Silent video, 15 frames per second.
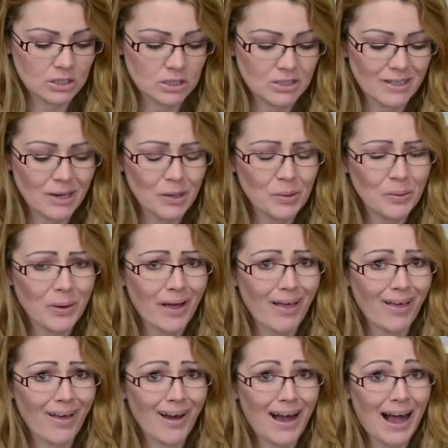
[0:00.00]
So
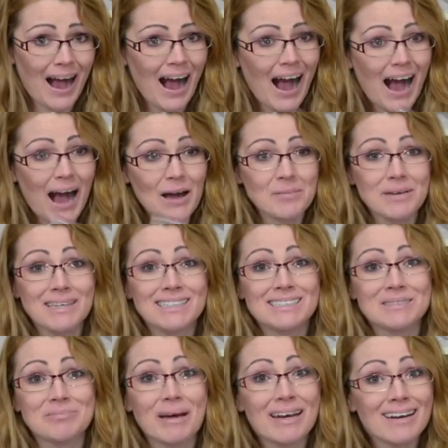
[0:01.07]
I mean,
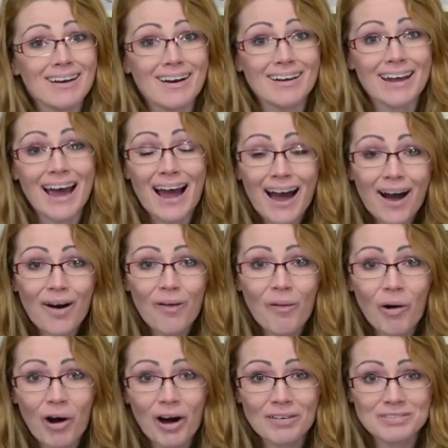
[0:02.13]
depending on how
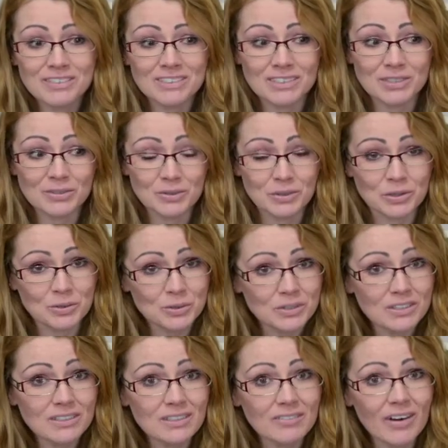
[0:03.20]
often you use
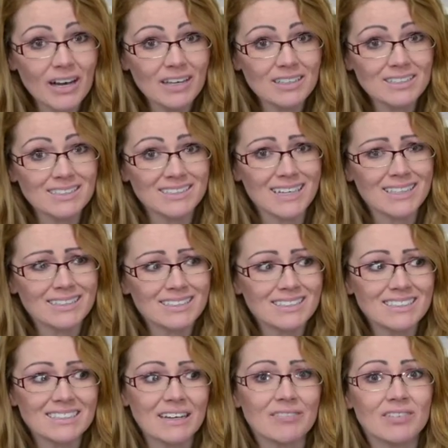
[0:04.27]
the device,
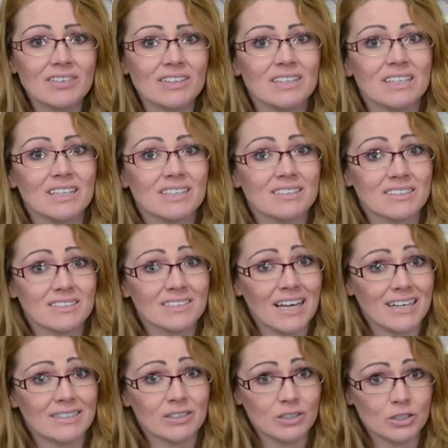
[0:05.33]
that's definitely gonna
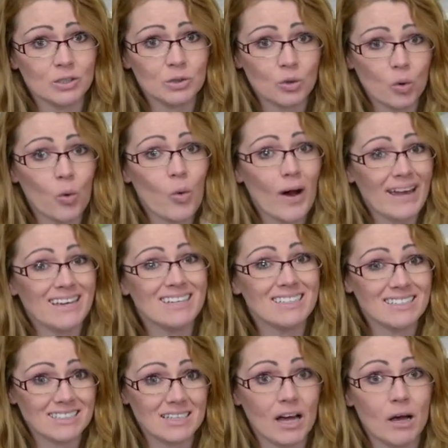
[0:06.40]
last you quite
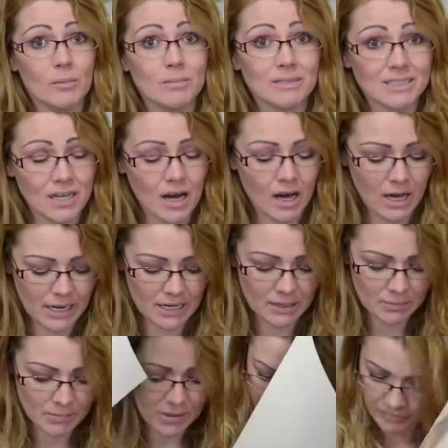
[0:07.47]
some
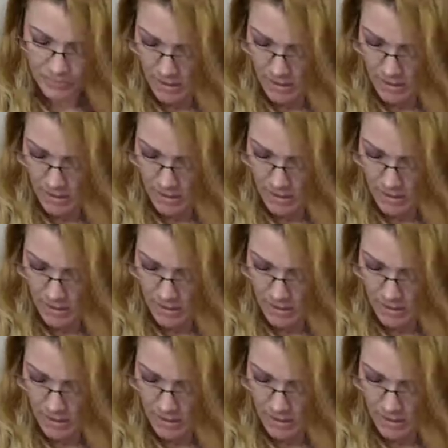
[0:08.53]
time.